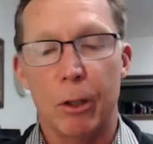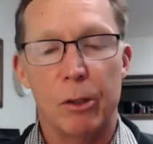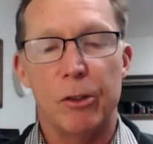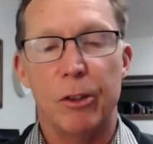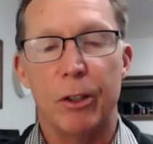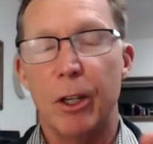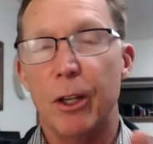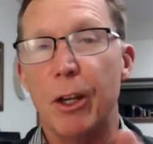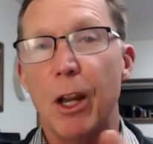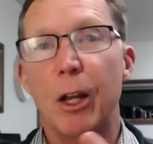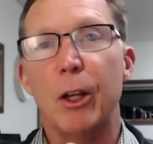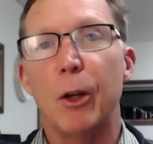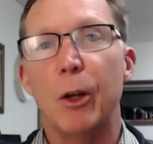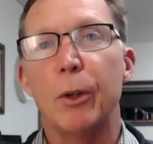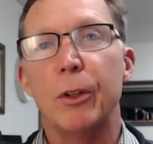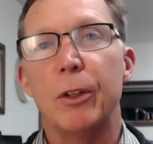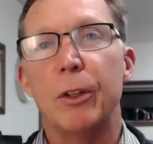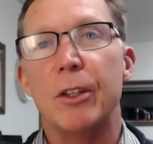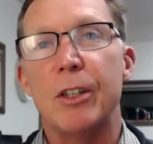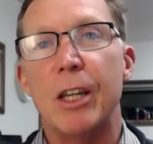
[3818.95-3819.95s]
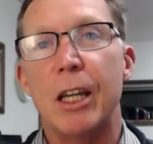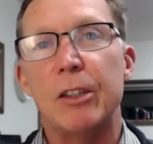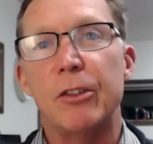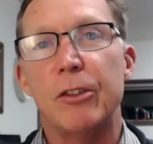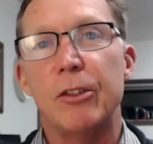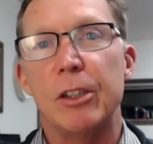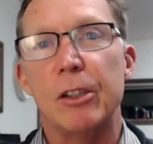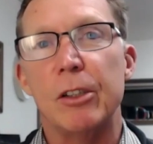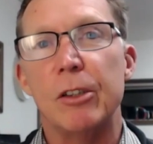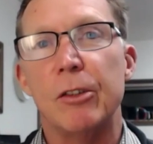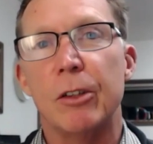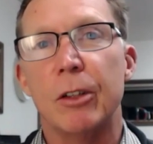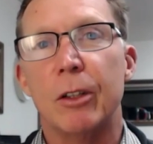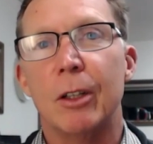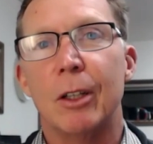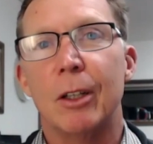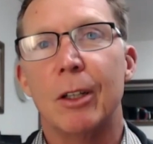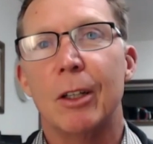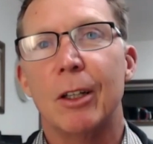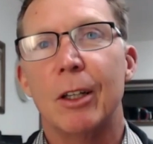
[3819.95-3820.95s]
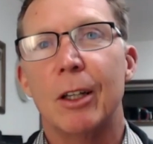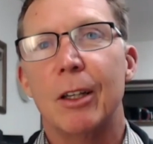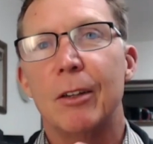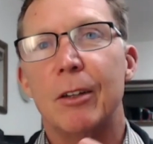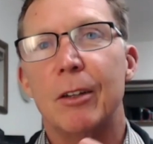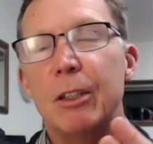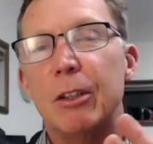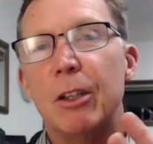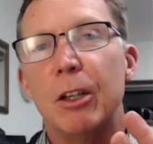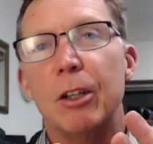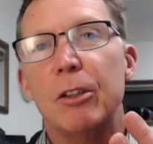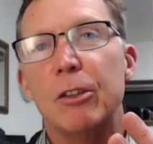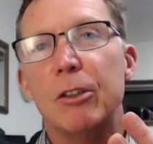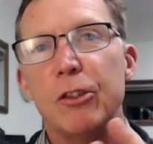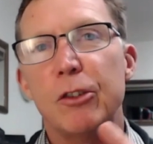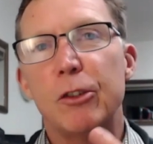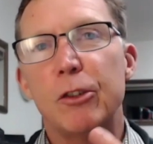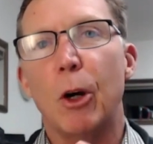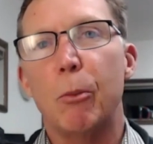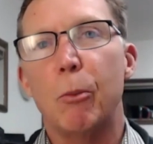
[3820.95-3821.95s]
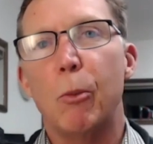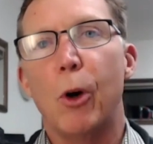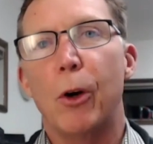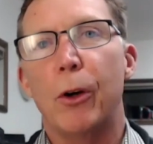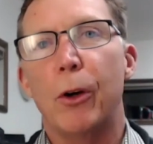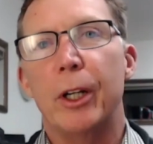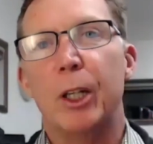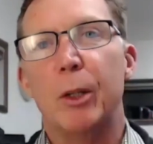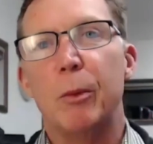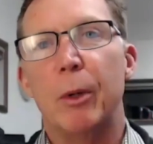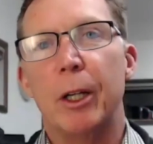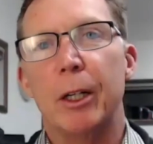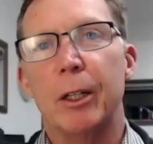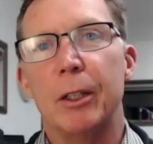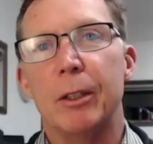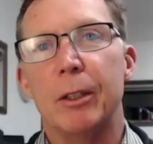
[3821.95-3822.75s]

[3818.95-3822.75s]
and you don't know what the test is, then stop worrying about it.